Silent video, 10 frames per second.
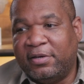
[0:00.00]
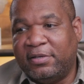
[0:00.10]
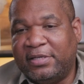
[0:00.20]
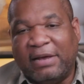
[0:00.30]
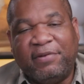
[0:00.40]

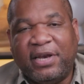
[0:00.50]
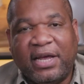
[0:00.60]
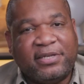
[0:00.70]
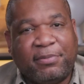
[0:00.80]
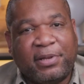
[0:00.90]
7
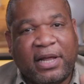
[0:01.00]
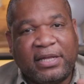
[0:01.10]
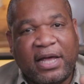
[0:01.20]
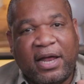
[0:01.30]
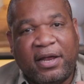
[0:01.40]
days, something
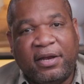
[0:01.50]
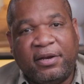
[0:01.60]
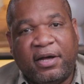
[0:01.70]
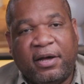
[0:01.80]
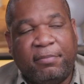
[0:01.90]
like that
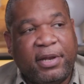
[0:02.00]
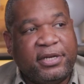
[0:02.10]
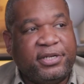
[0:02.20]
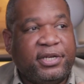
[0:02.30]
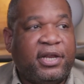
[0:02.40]
in
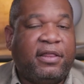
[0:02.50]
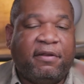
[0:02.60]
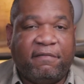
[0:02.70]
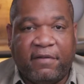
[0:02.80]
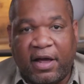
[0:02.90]
Medellin, and
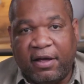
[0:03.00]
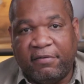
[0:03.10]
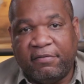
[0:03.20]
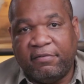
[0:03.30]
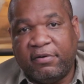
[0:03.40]
then fly
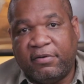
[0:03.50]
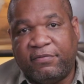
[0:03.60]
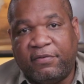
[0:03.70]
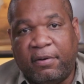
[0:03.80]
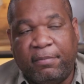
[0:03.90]

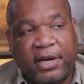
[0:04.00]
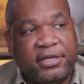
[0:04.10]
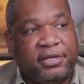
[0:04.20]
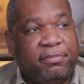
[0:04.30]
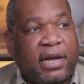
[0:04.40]
from
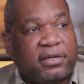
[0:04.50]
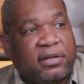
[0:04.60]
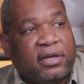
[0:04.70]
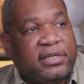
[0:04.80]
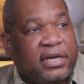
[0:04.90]
Medellin back to
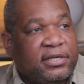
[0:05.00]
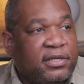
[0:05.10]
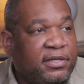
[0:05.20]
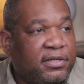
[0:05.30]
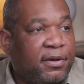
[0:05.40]
Los
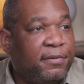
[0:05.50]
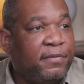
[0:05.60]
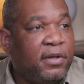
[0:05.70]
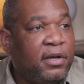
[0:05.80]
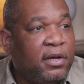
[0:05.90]
Angeles. So,
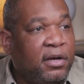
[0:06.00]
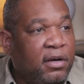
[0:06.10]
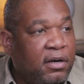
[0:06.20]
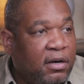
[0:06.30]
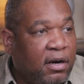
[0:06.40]

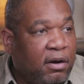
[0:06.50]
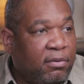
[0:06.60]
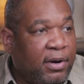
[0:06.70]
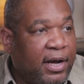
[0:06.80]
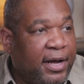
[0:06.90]
all
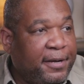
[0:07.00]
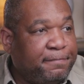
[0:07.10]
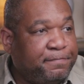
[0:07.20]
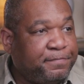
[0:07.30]
right.